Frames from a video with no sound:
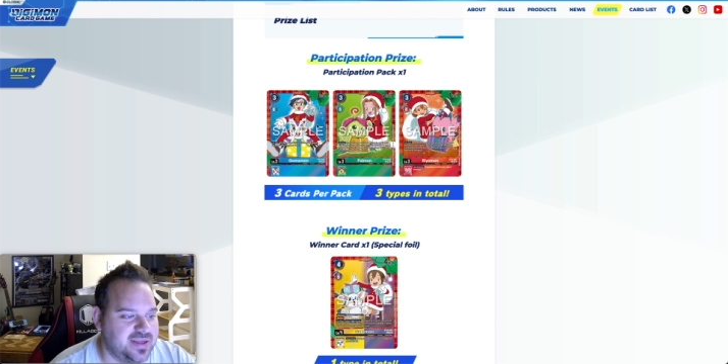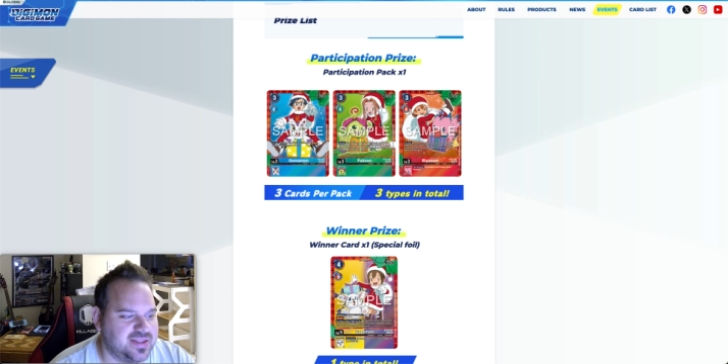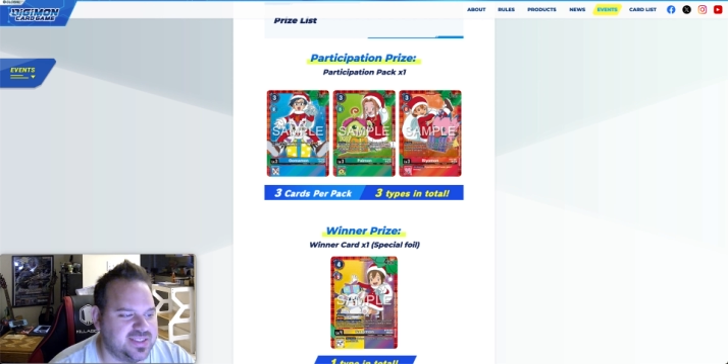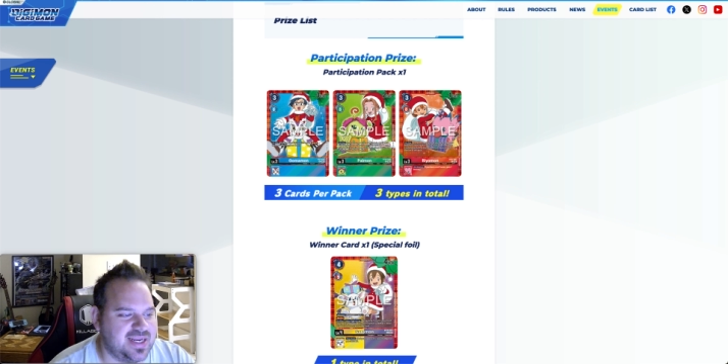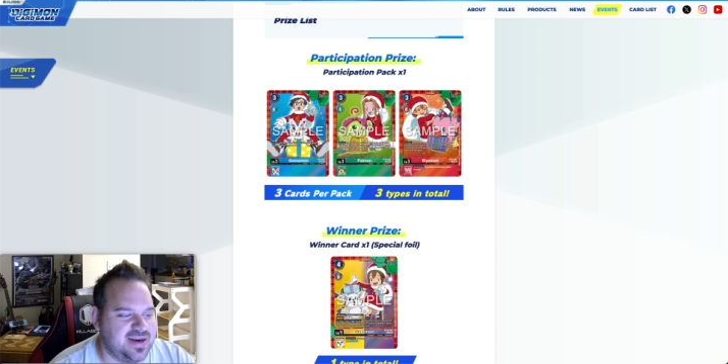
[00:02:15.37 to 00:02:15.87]

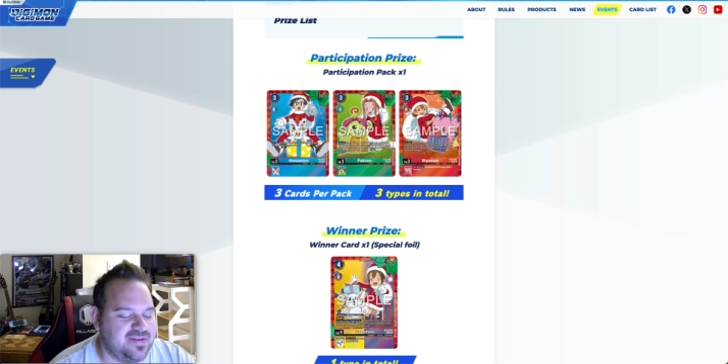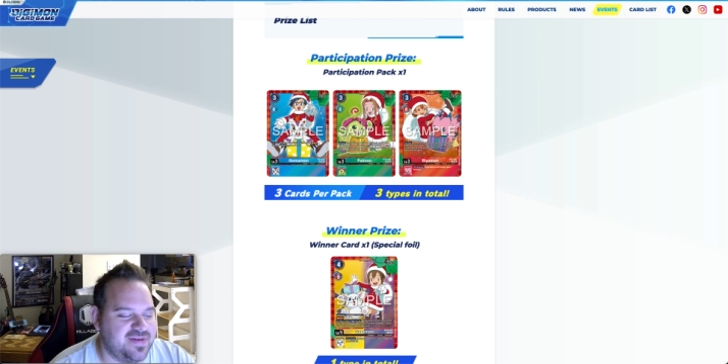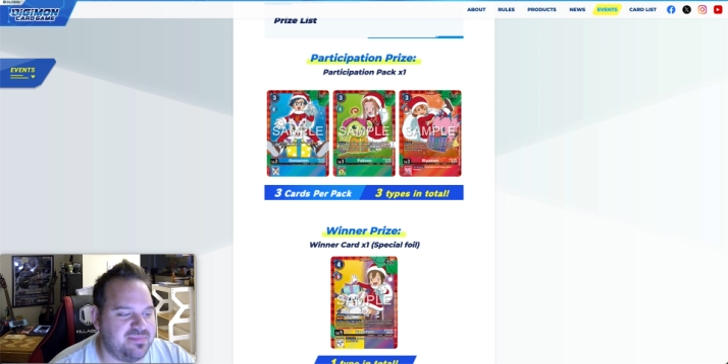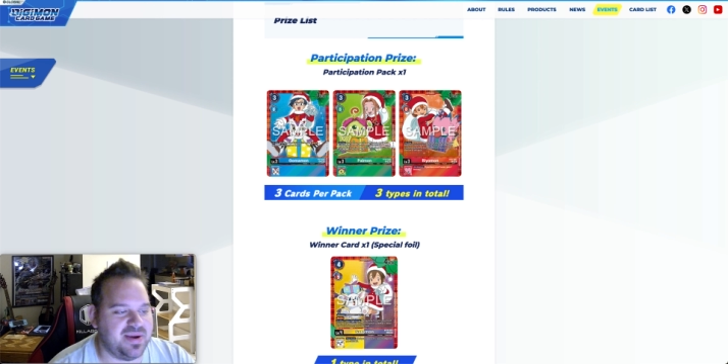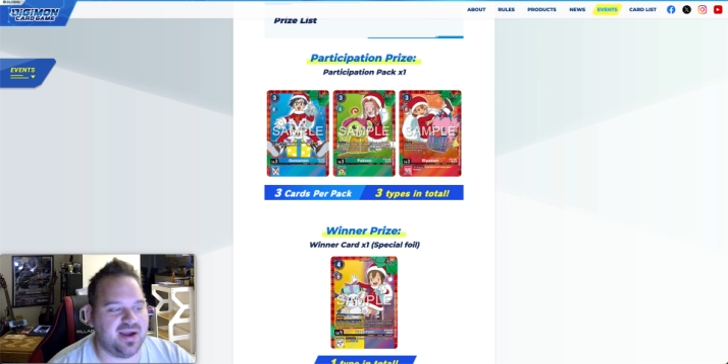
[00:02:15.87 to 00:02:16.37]
This had an
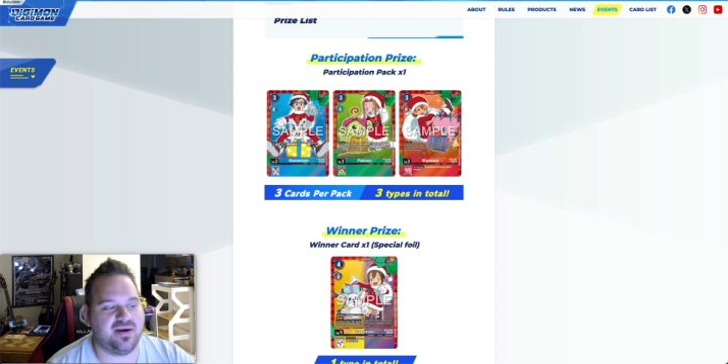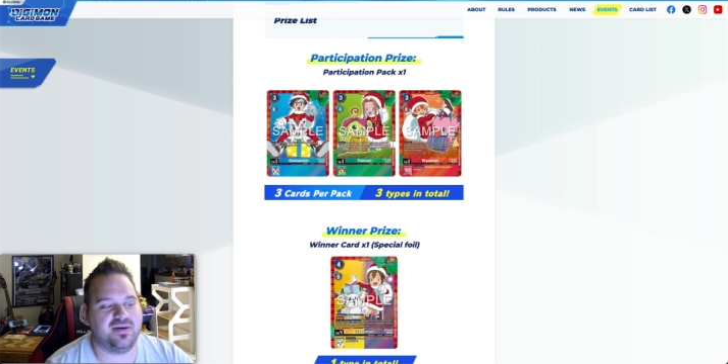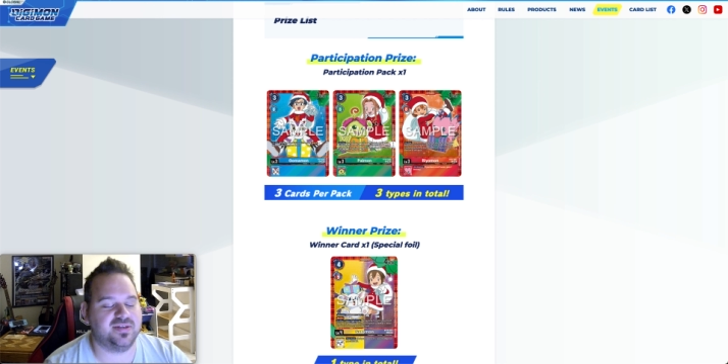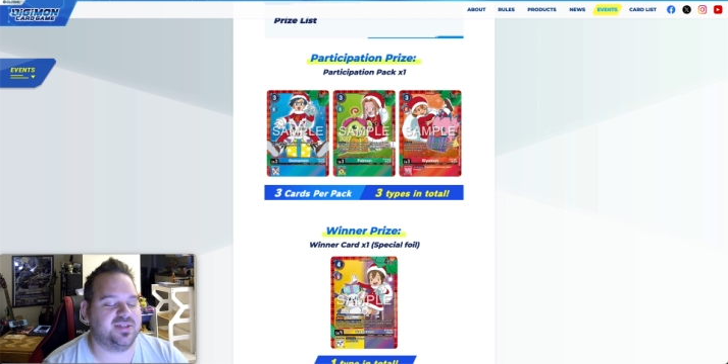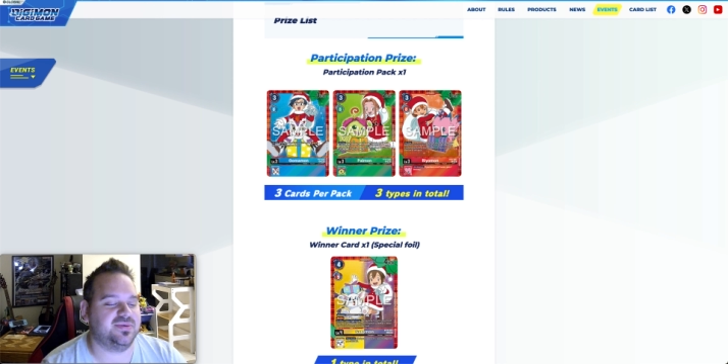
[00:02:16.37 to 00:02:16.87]
event pack
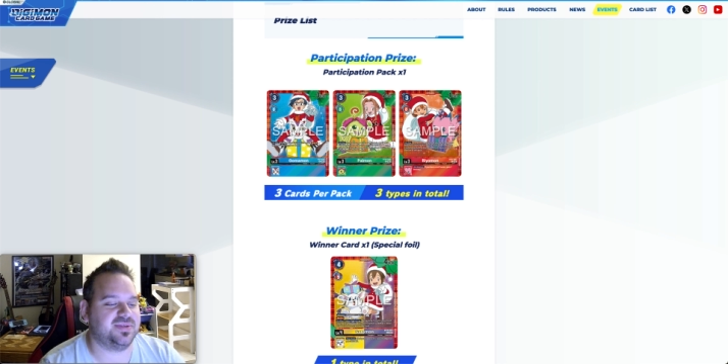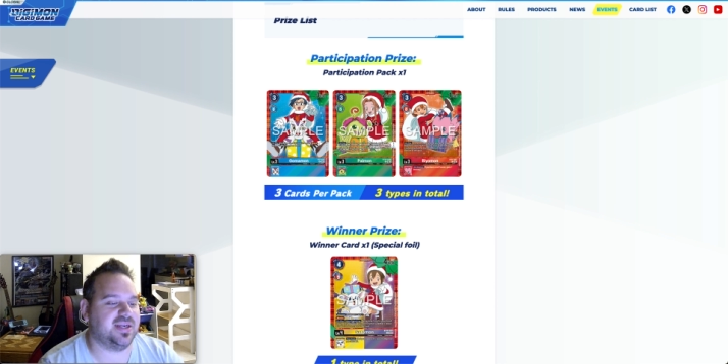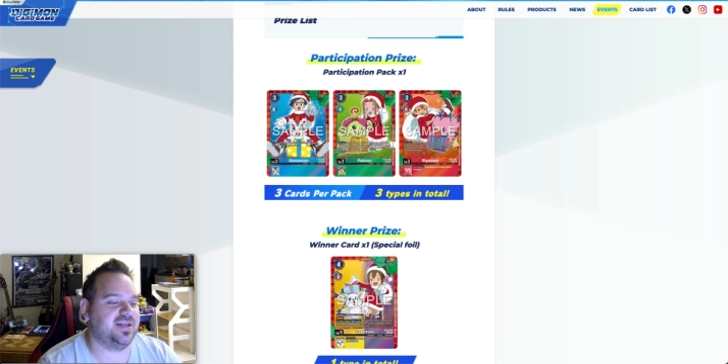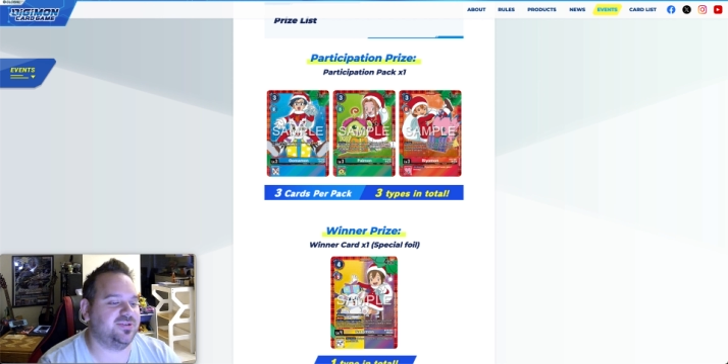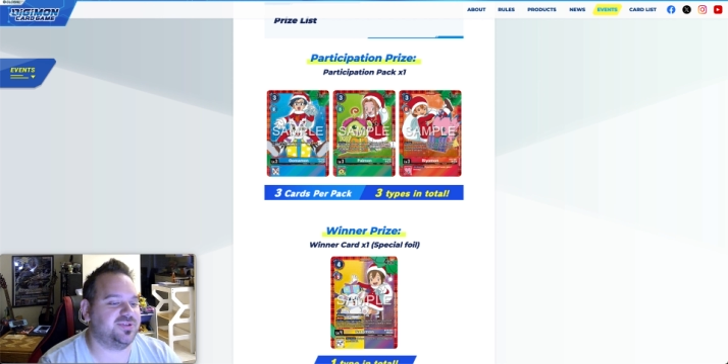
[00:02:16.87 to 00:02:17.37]
card, so that was
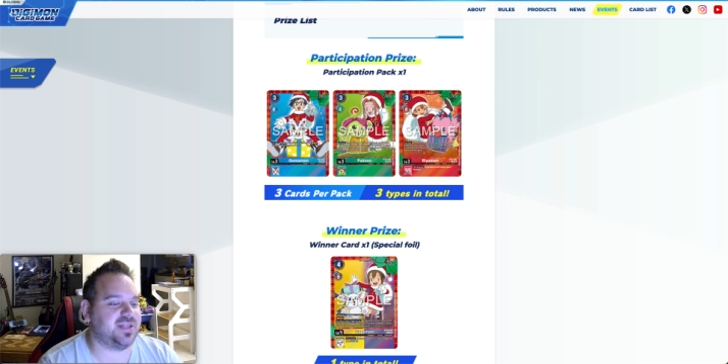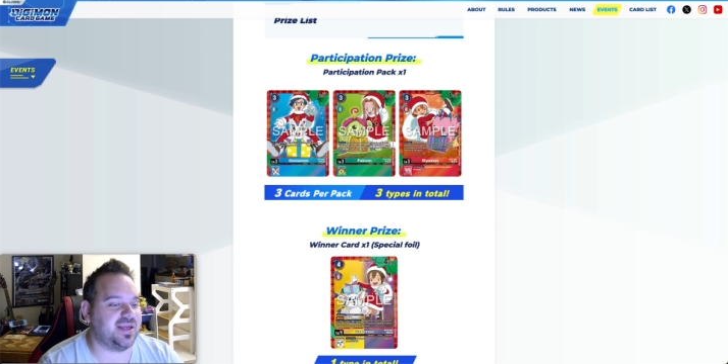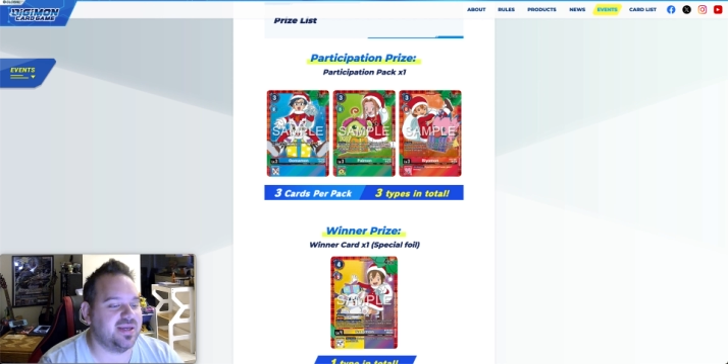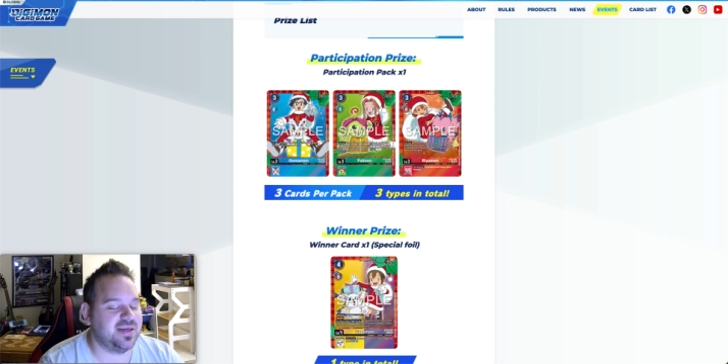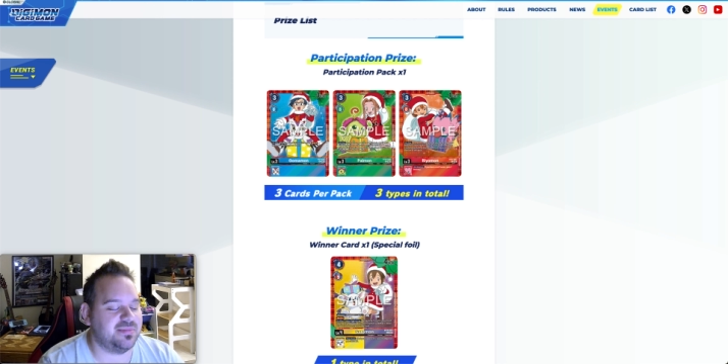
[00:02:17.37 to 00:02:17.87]
kind of interesting.